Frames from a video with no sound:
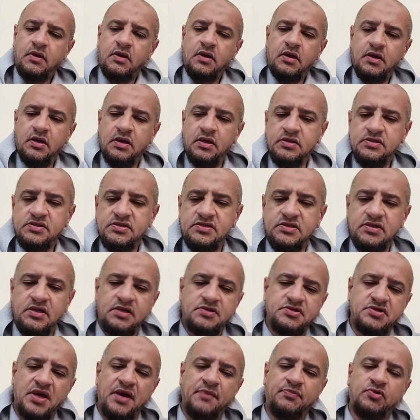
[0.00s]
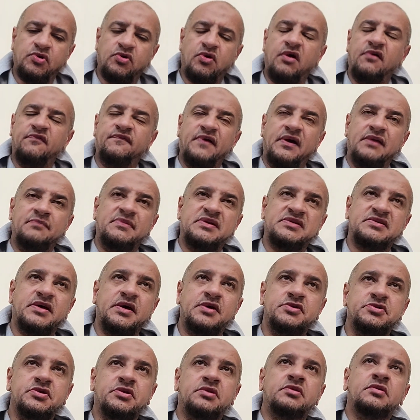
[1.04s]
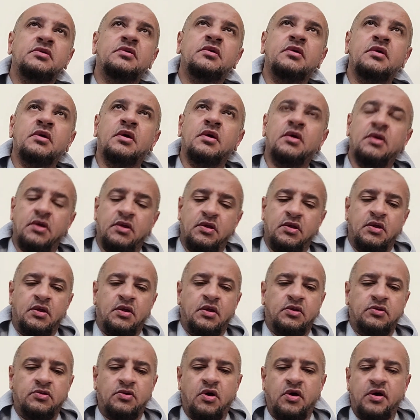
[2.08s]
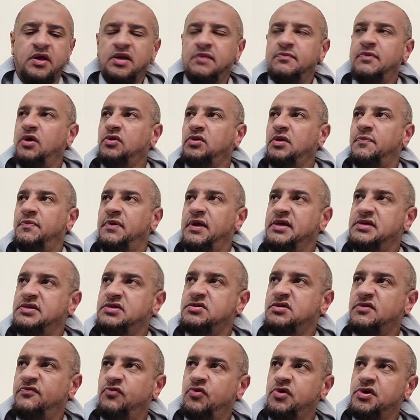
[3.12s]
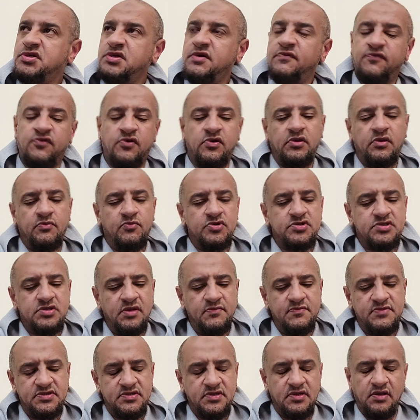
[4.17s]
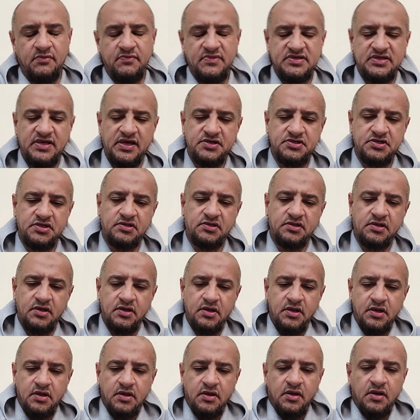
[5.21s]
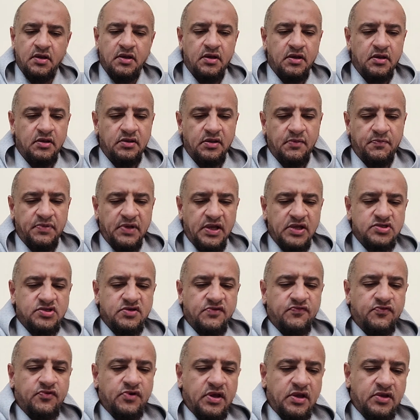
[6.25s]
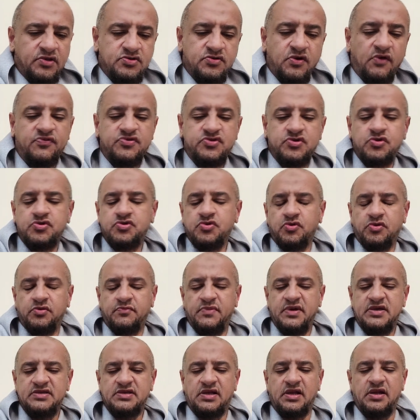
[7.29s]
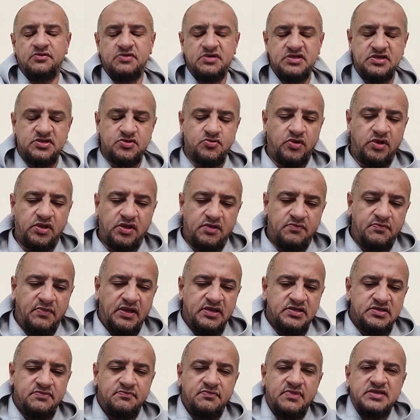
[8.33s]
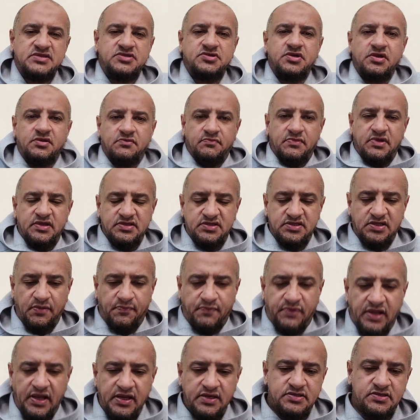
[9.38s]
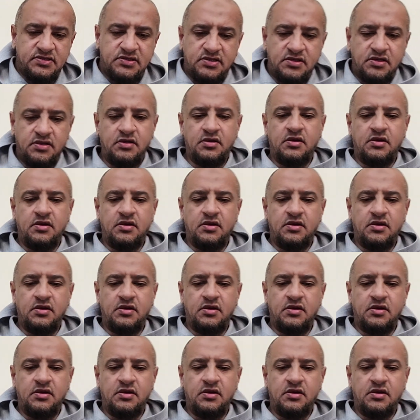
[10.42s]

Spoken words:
is a chapter of Al-Masajid, talking about the places of worship for the Muslims. Al-Masajid, the place of sujood. Basically, this is what it means. Masjid means the place